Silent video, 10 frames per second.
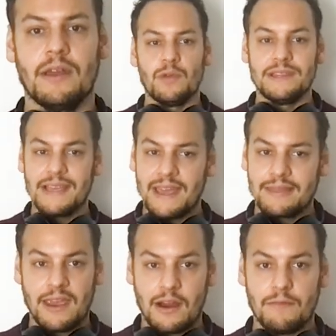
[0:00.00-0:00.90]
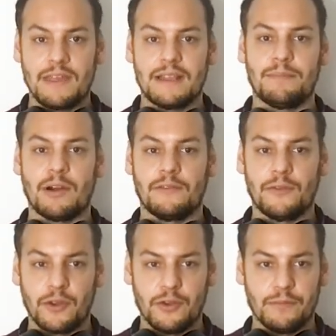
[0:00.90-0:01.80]
We take care of that part
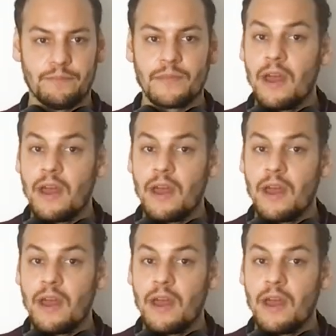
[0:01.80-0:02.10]
for you.